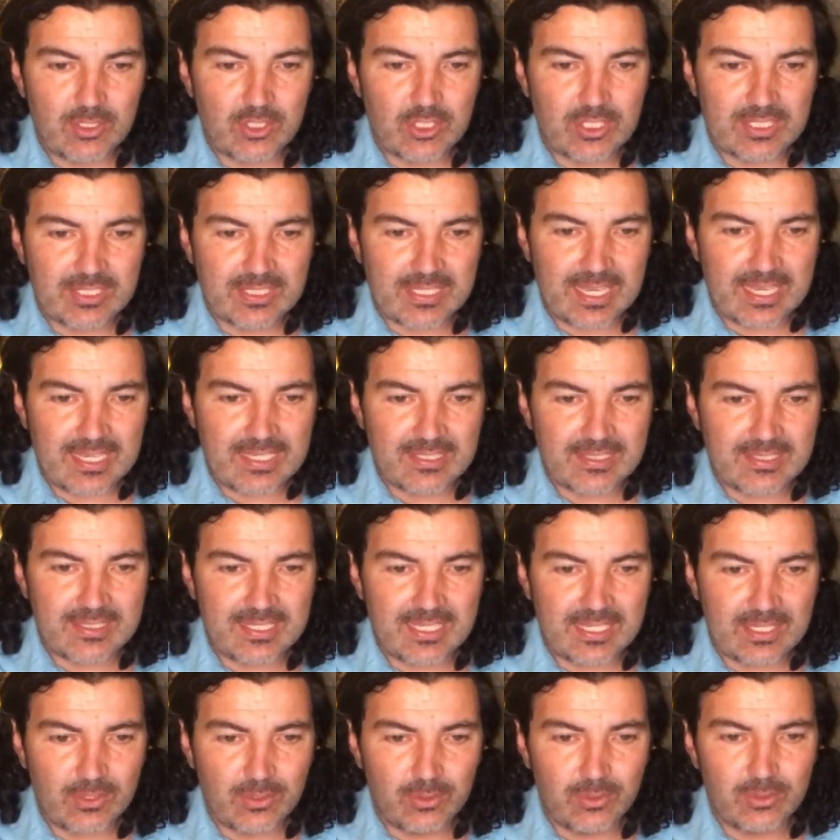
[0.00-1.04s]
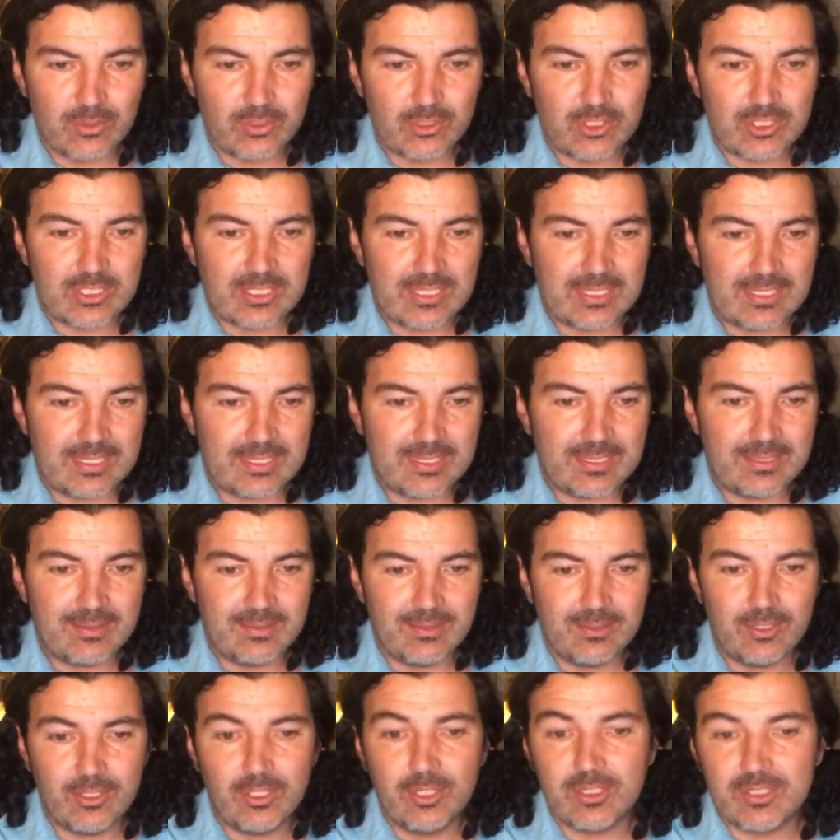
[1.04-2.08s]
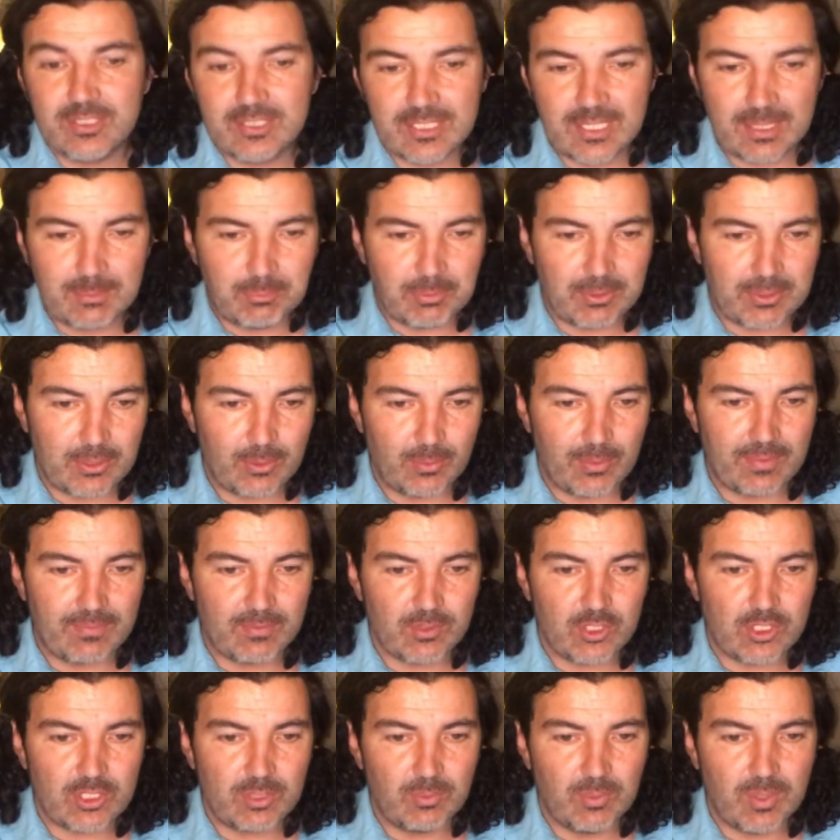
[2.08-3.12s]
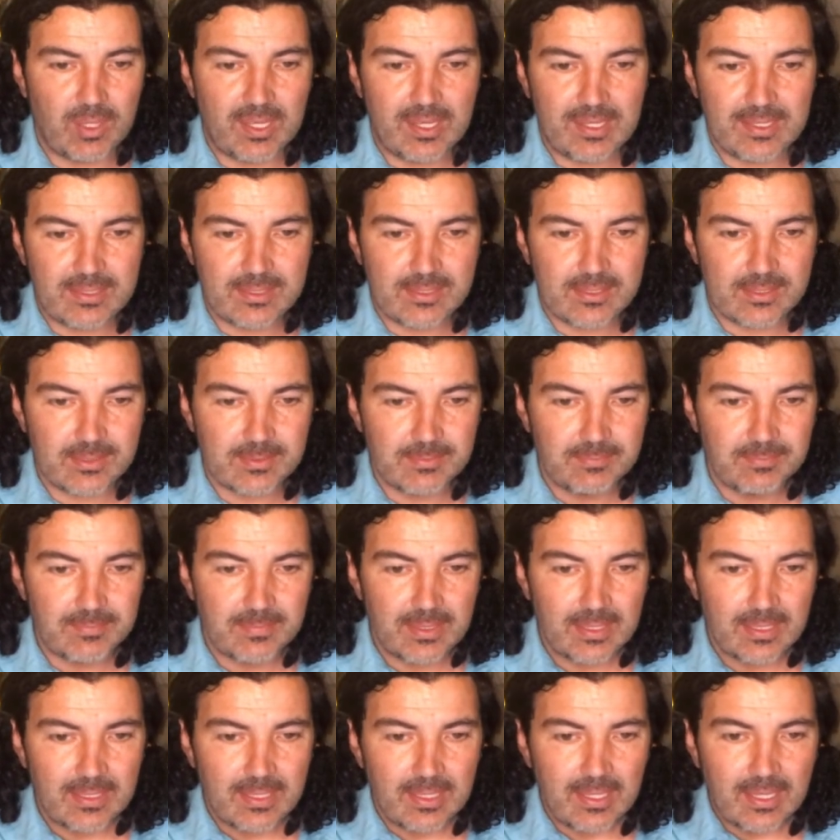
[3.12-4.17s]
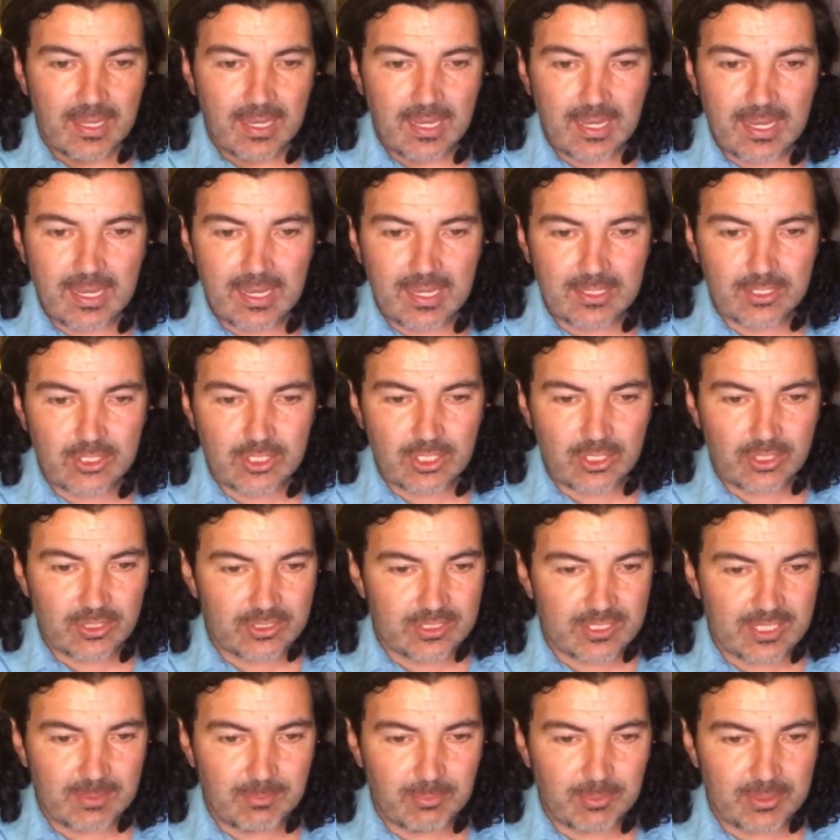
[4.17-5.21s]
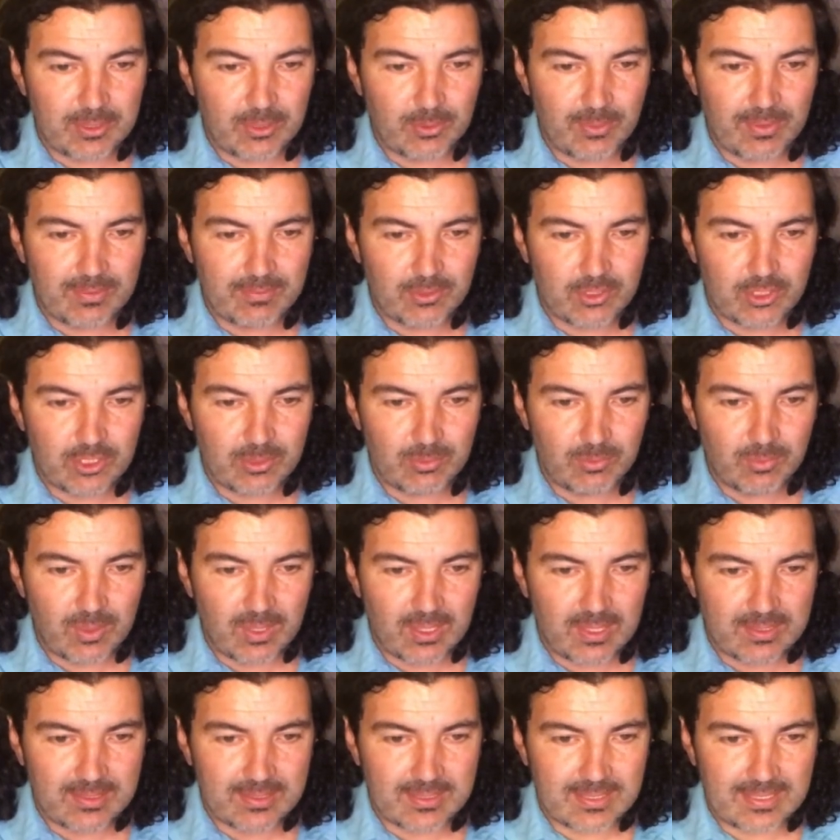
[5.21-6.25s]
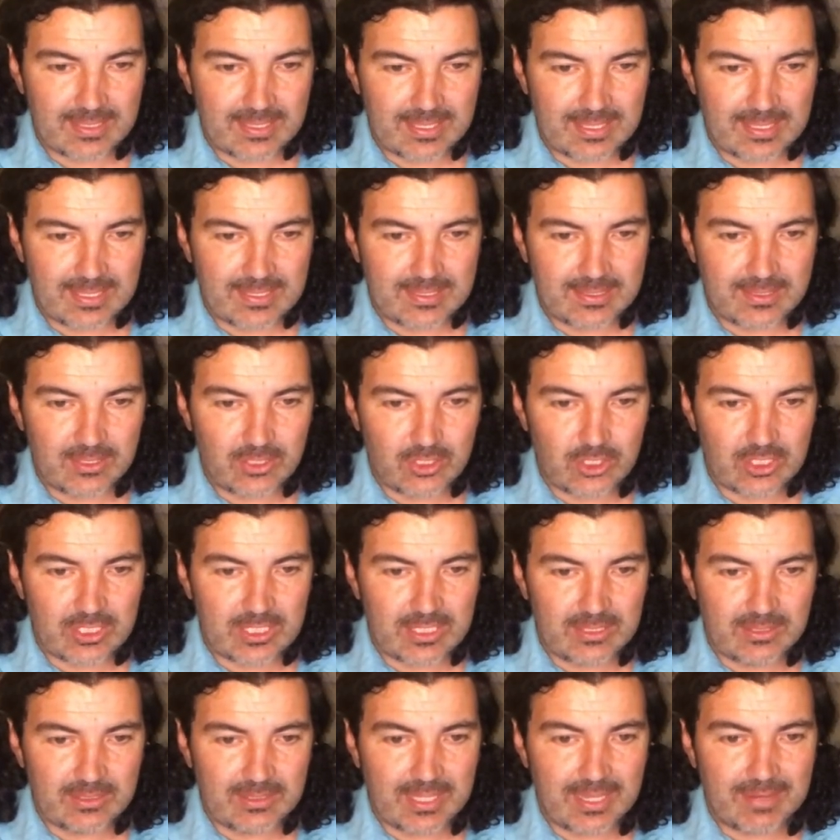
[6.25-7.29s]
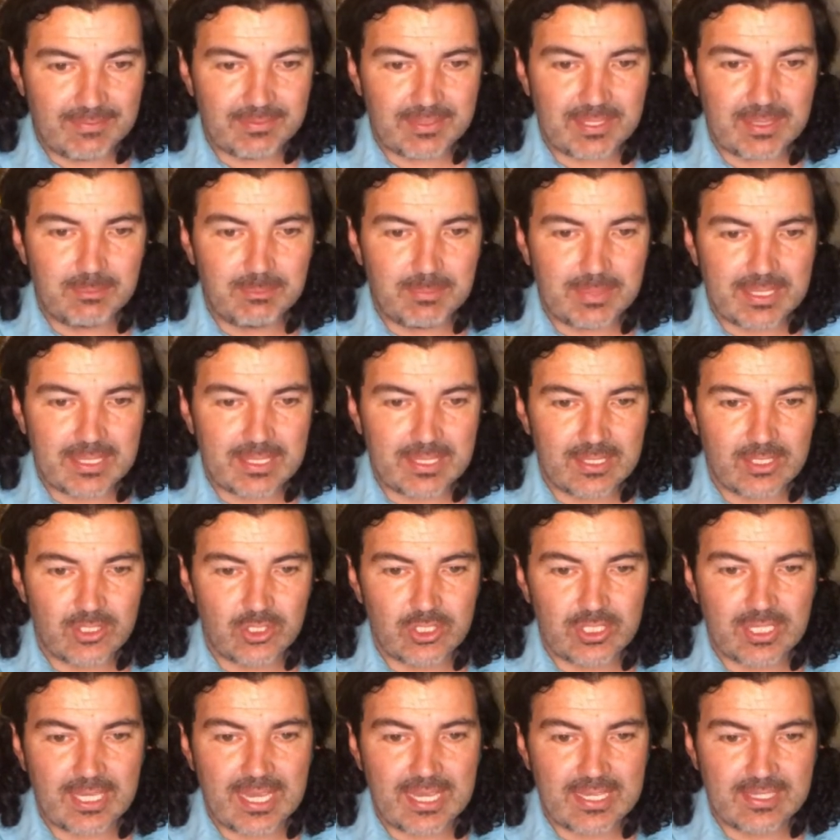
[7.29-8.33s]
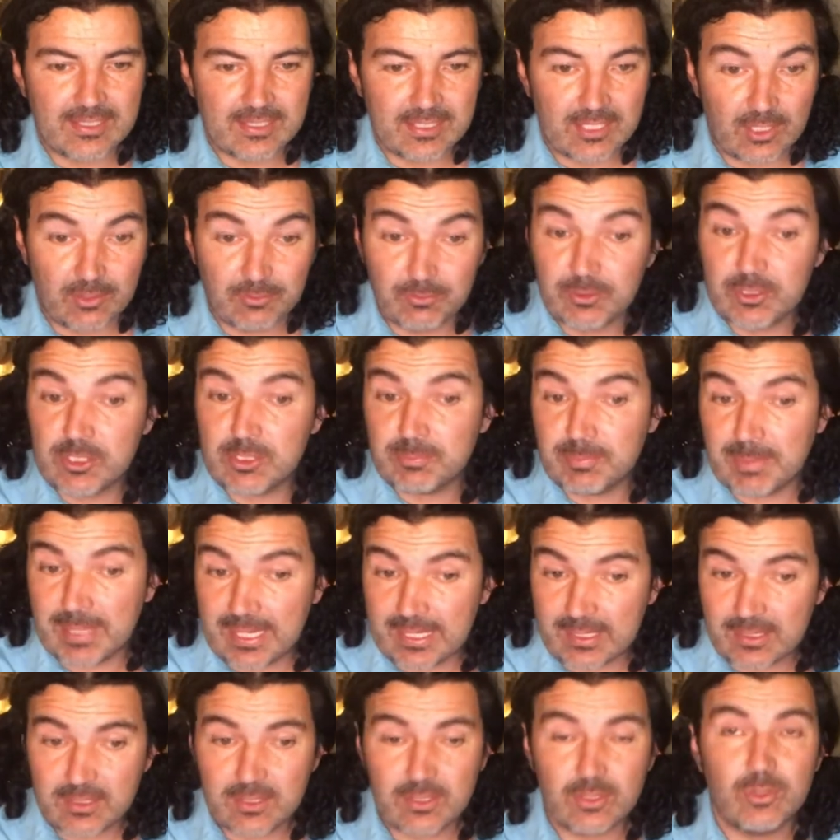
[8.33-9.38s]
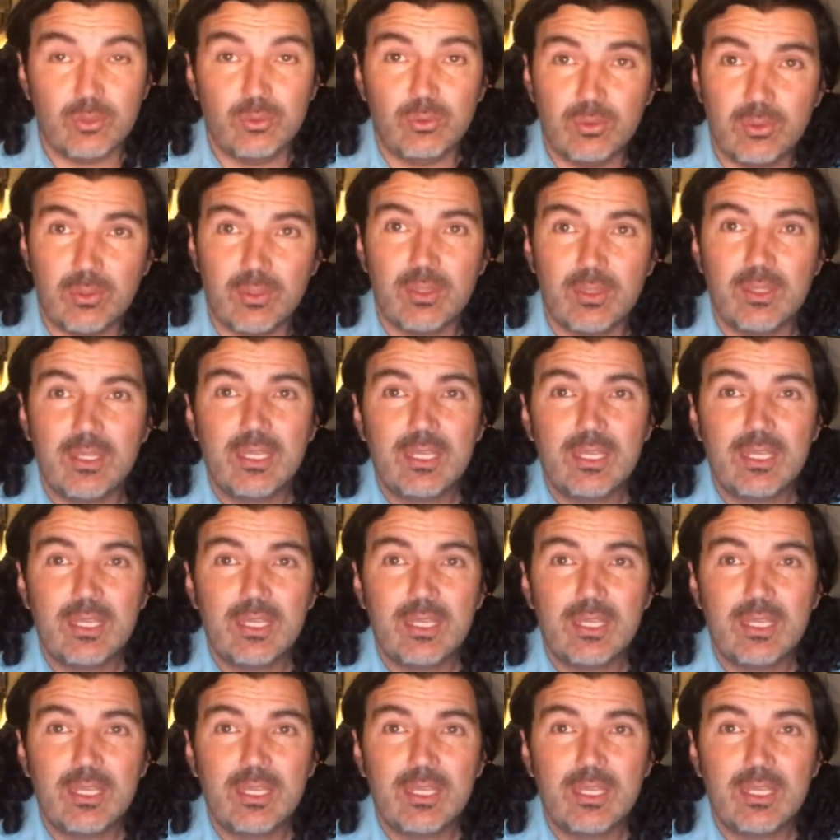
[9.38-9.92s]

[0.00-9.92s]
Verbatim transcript: She stays single. She hooks up with whoever she wants. Uh, she hooks up with whoever she wants again. She left him because she has self respect. Cool.